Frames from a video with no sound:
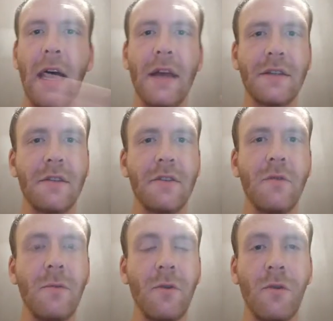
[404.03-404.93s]
as the
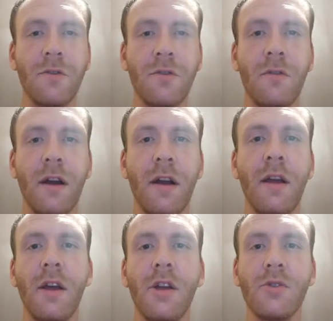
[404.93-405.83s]
sweep goes over.
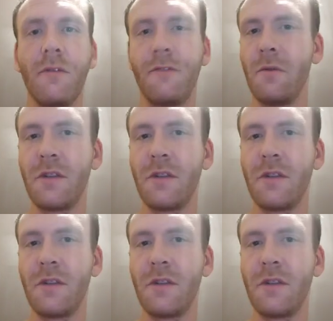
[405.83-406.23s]
So if